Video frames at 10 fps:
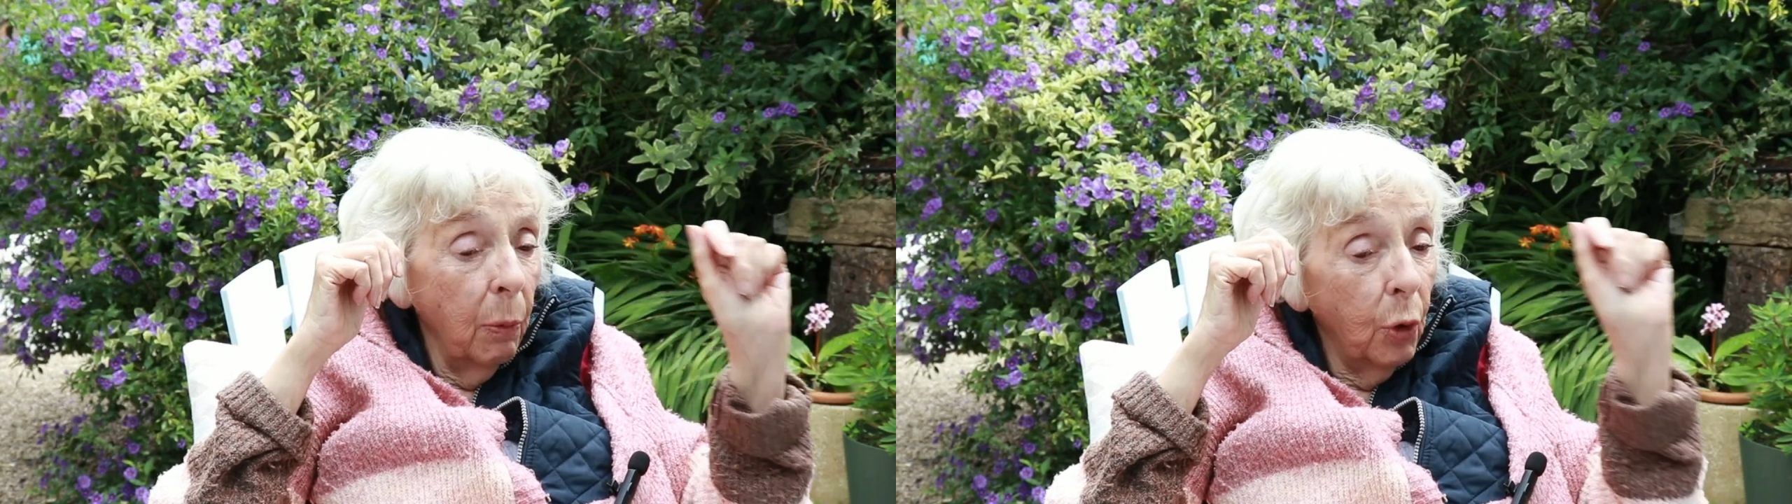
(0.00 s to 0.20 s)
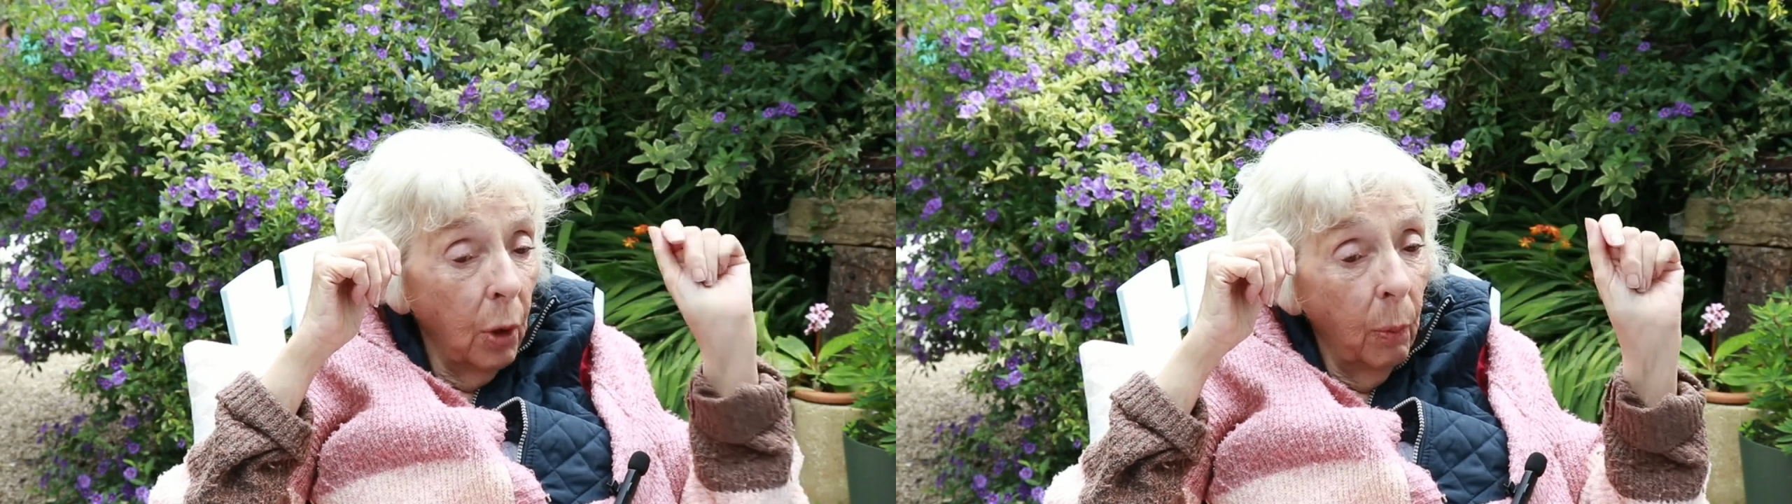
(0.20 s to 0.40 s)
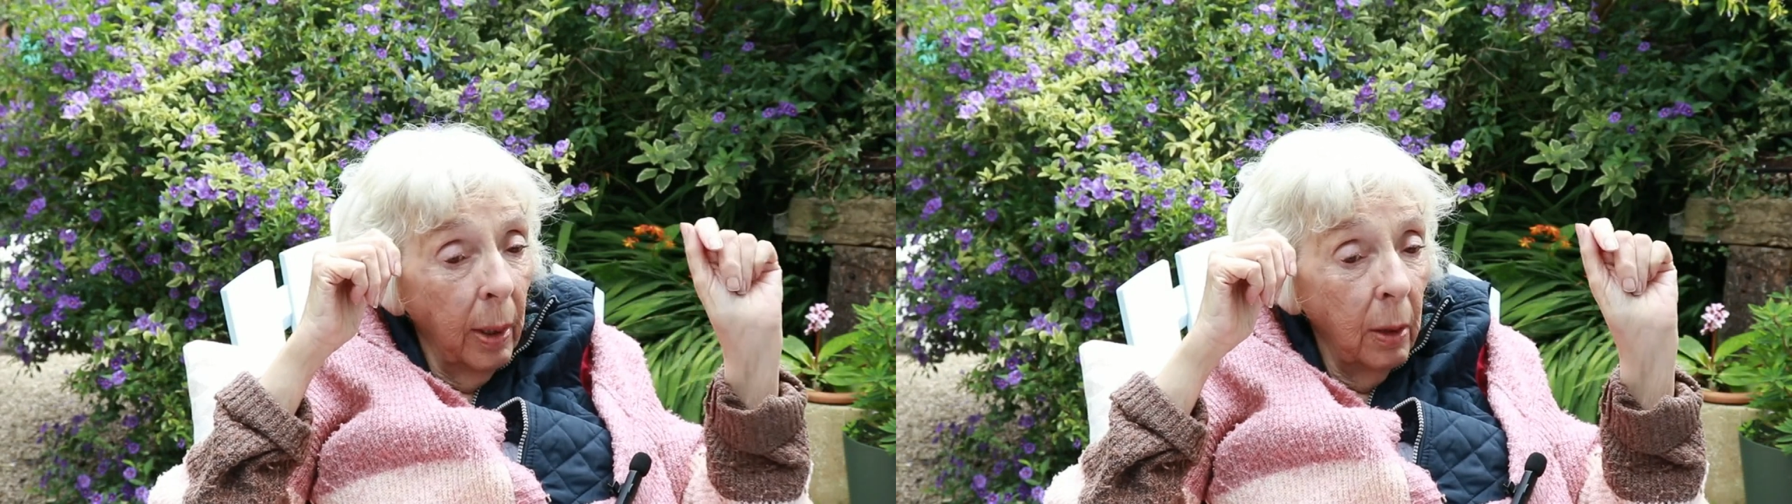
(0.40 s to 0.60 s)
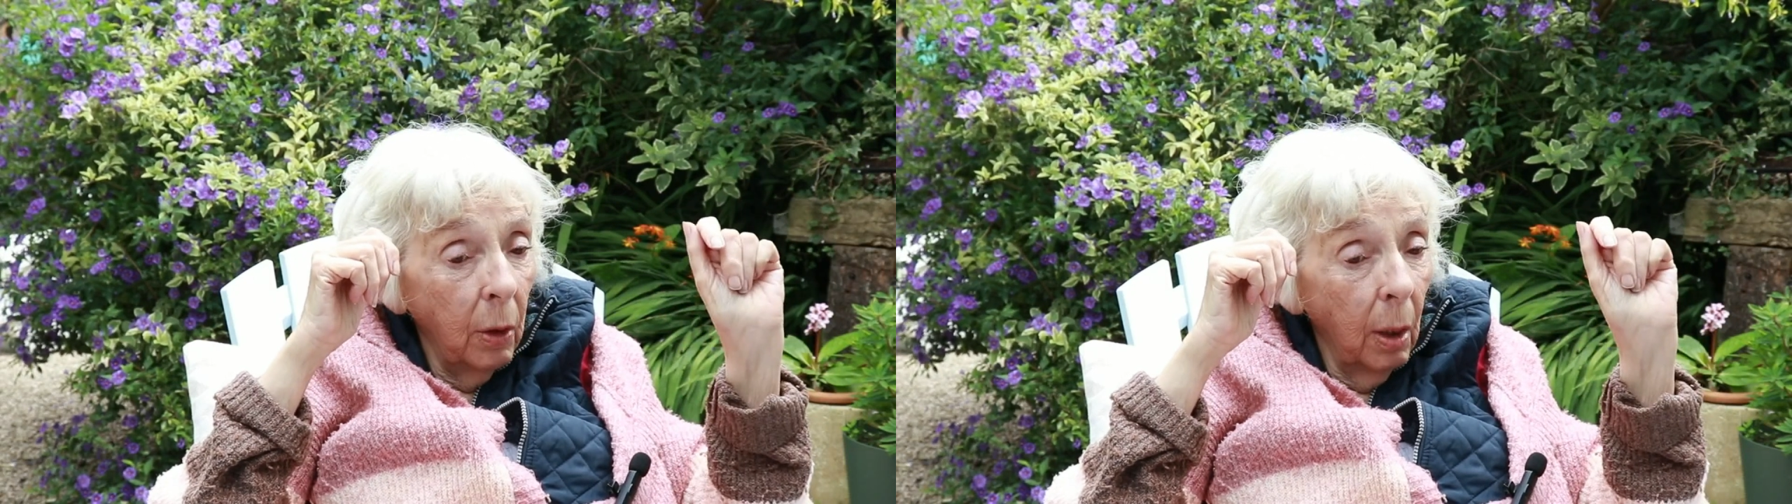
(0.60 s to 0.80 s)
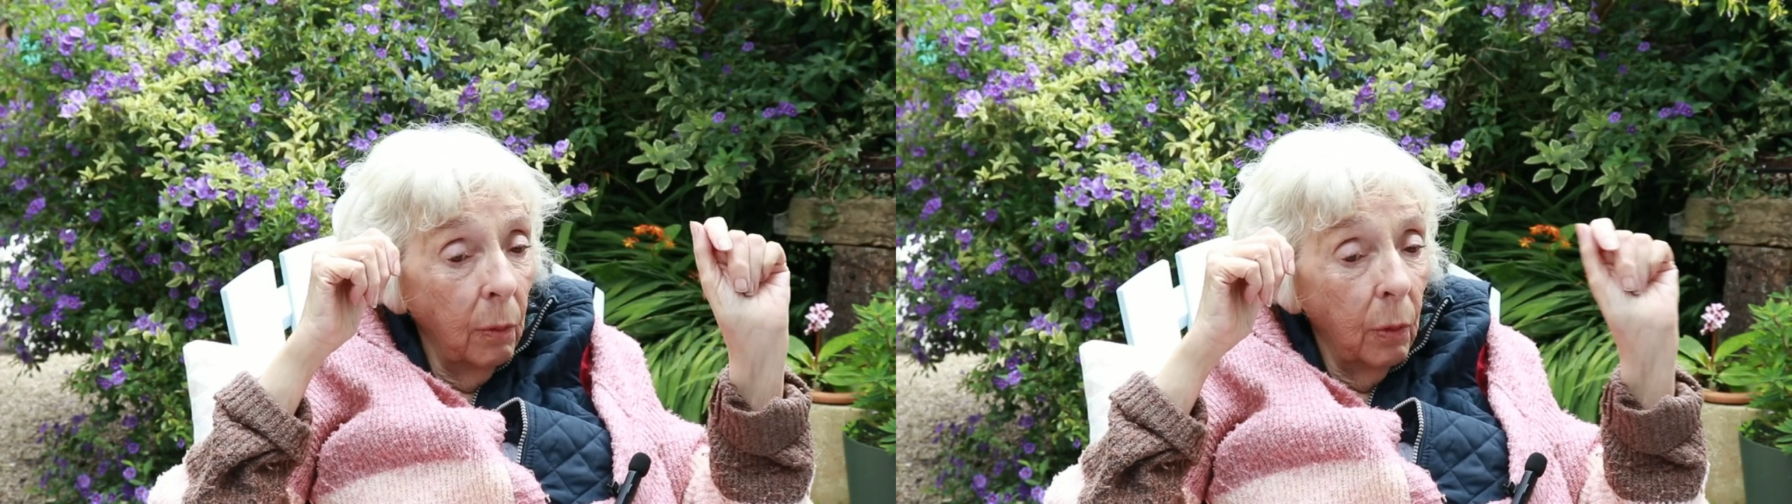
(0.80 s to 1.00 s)
she went
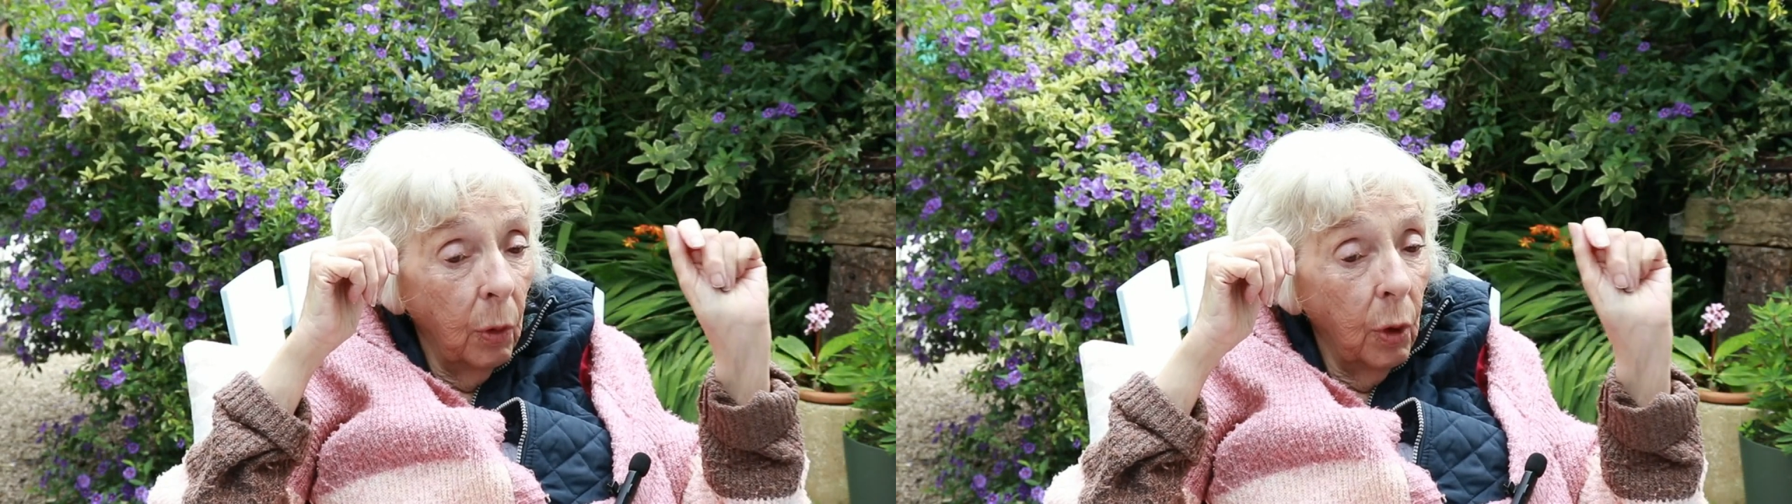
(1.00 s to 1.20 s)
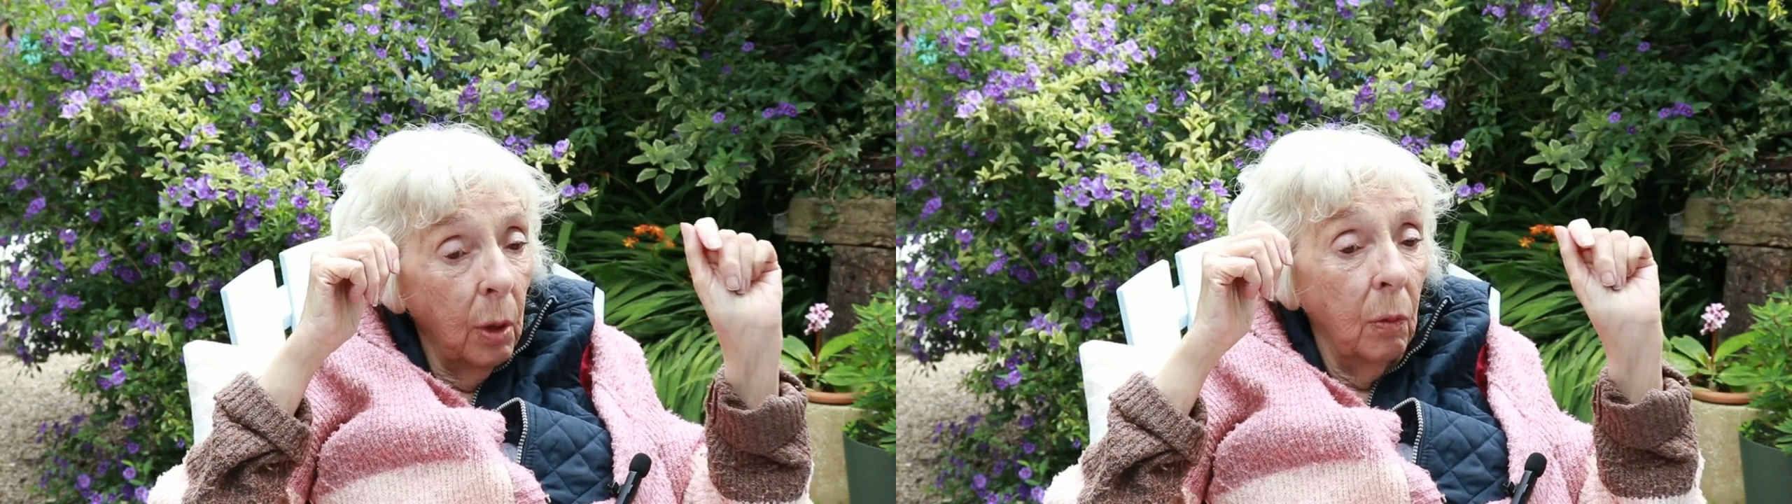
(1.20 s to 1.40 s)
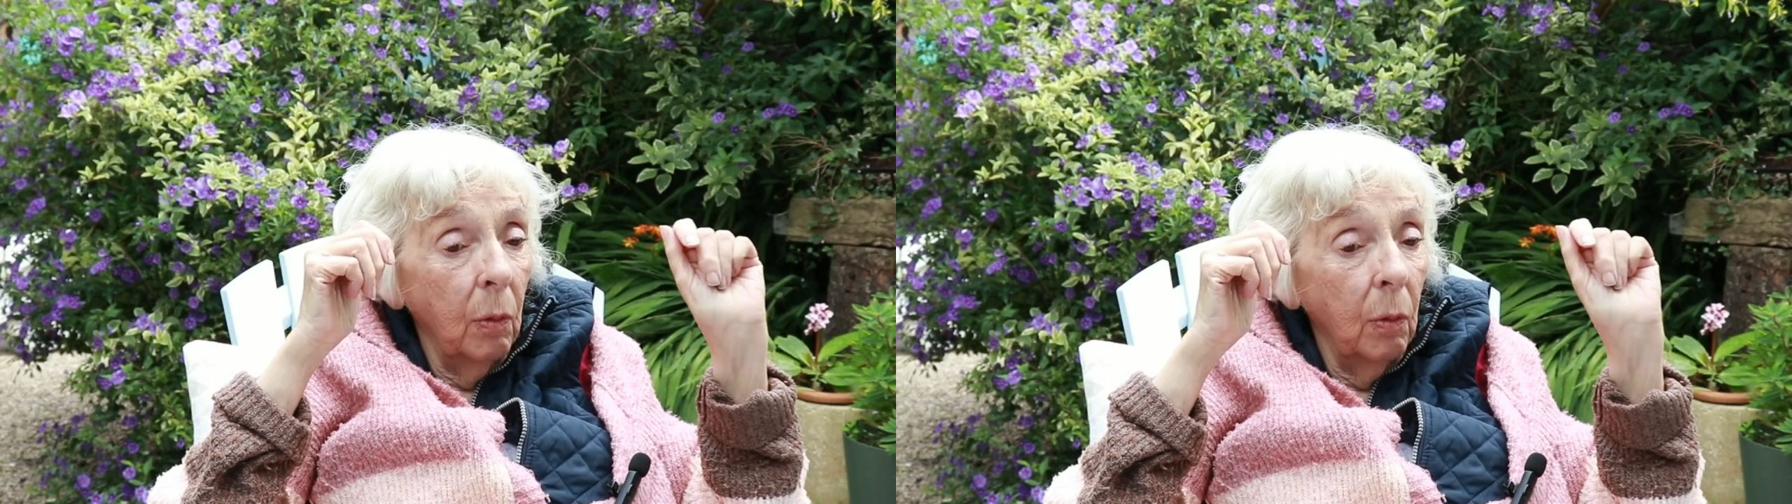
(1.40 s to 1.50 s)
out, she